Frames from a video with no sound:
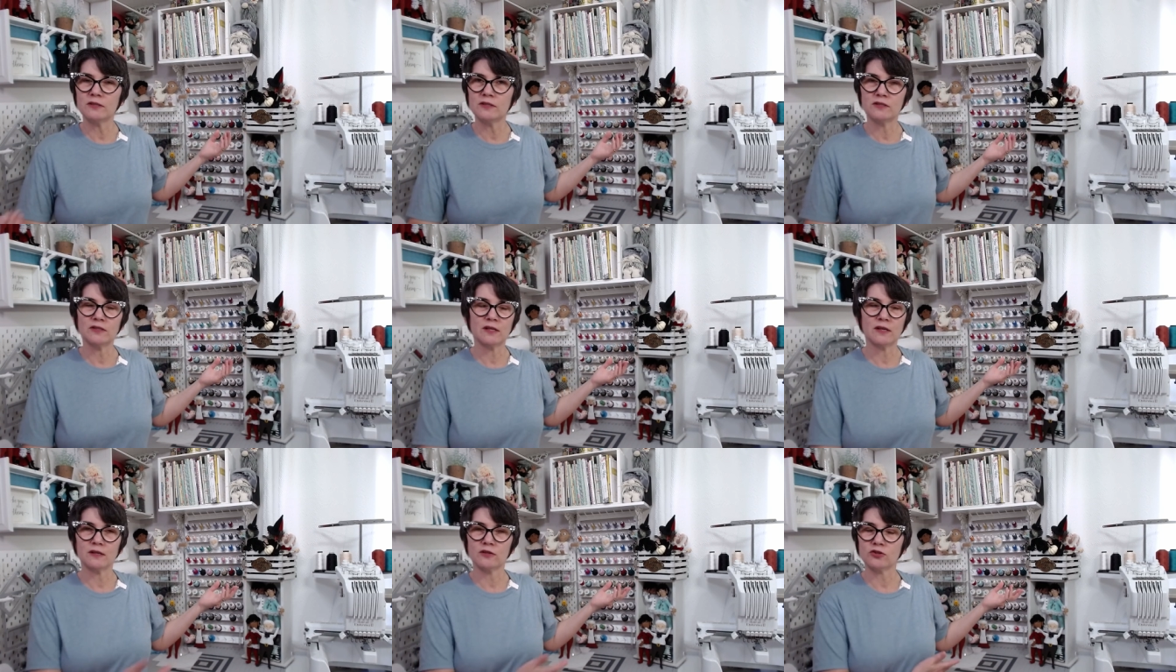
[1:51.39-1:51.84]
You
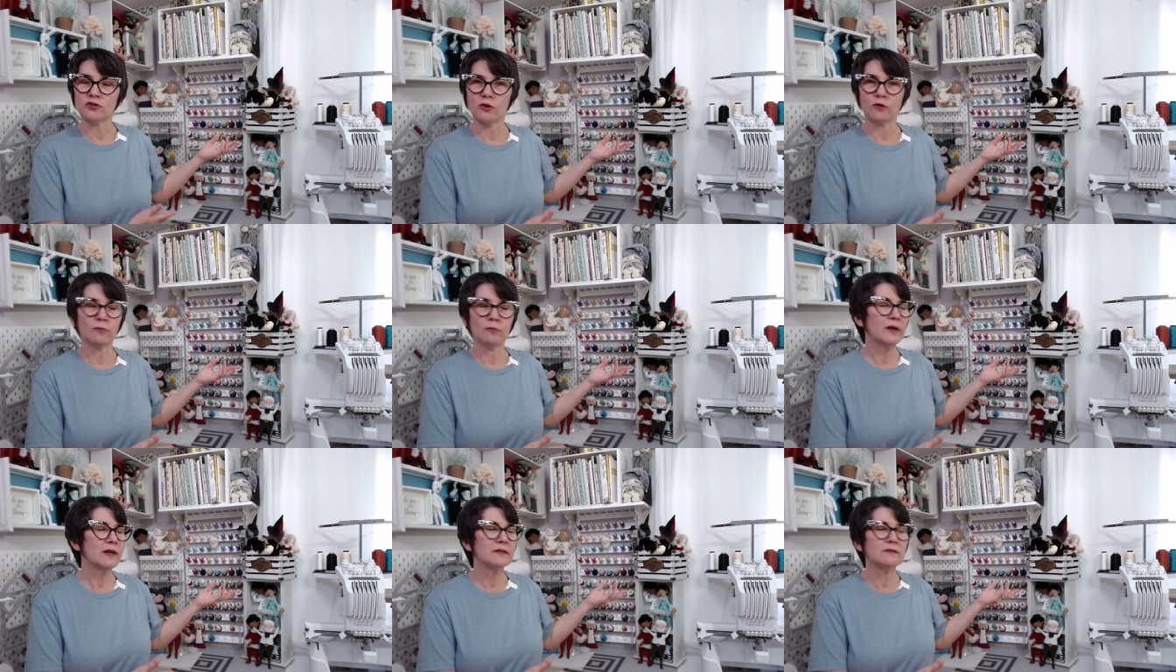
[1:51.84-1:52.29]
just get a
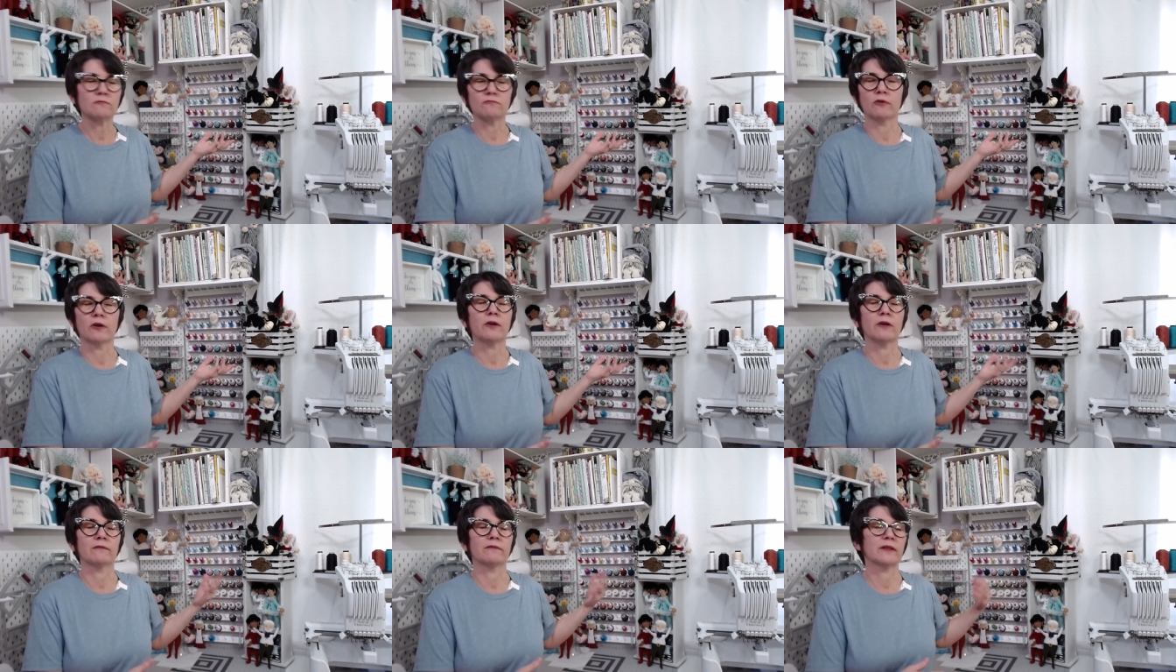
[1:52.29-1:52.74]
shuttle bus and
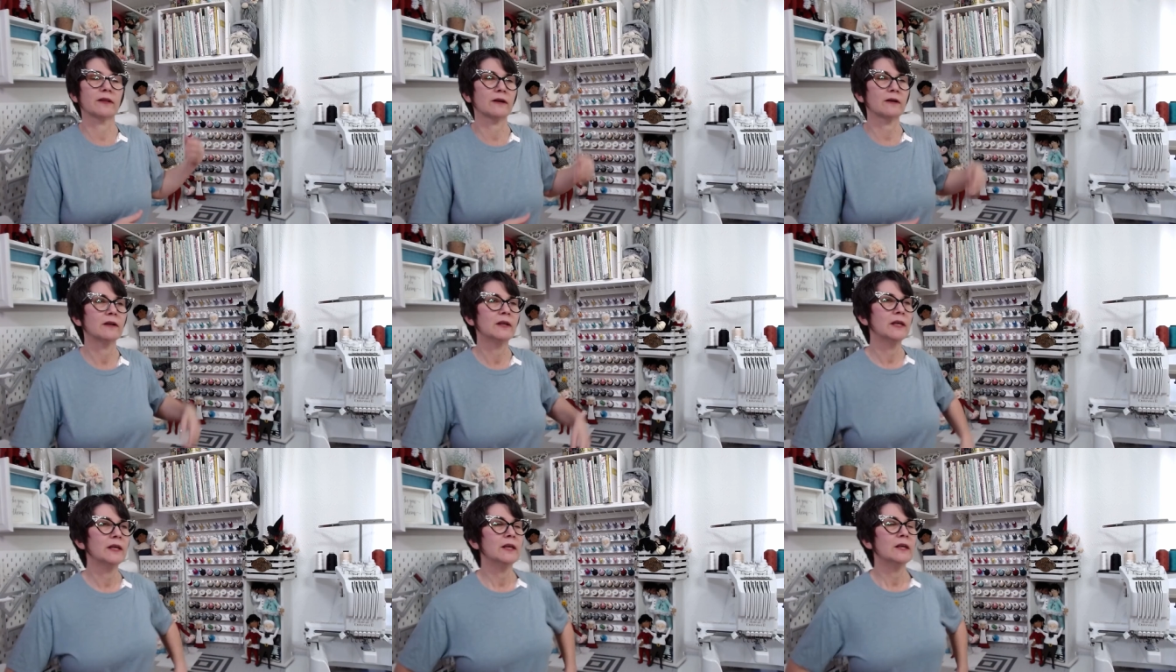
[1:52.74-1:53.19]
run over
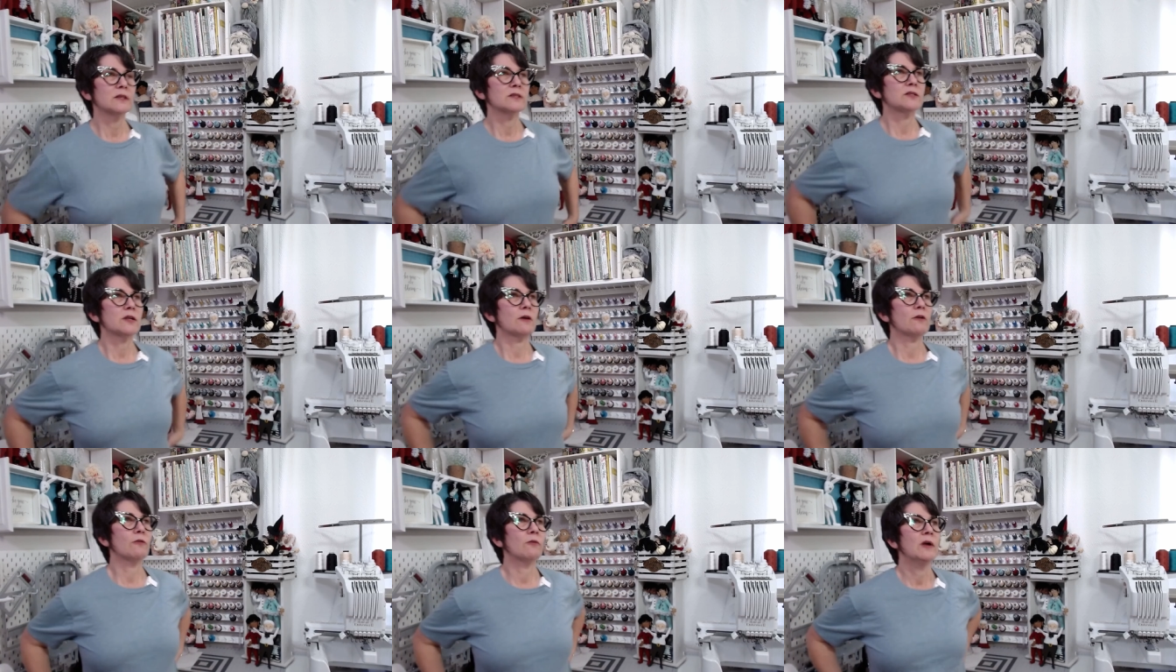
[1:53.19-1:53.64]
there.
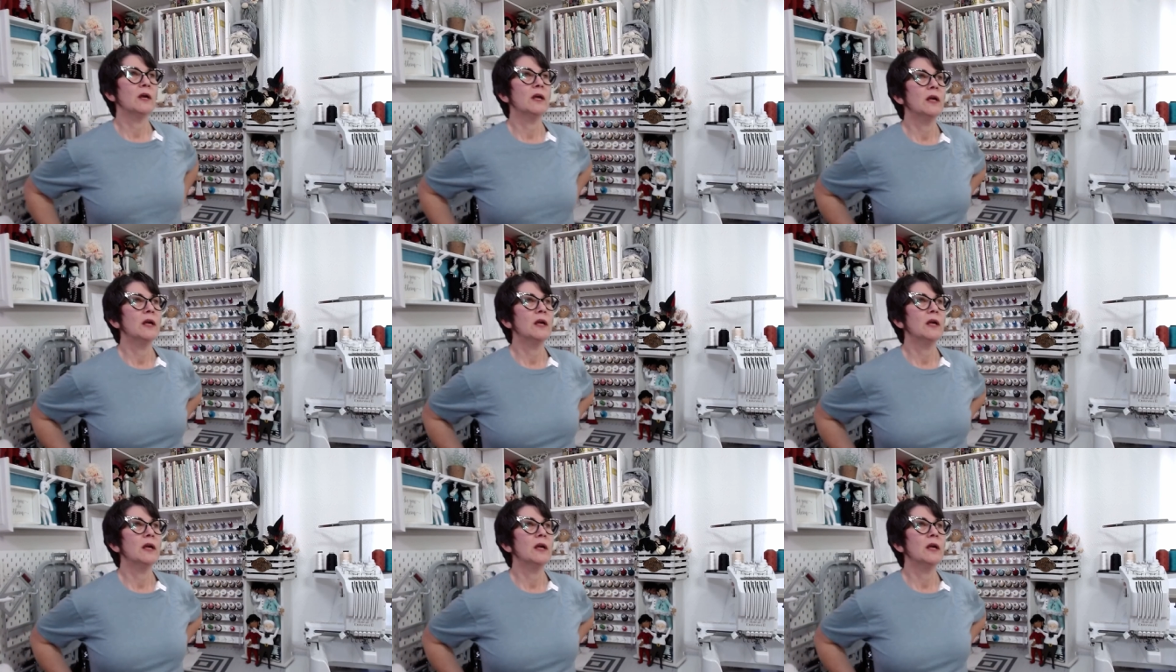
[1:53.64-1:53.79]
So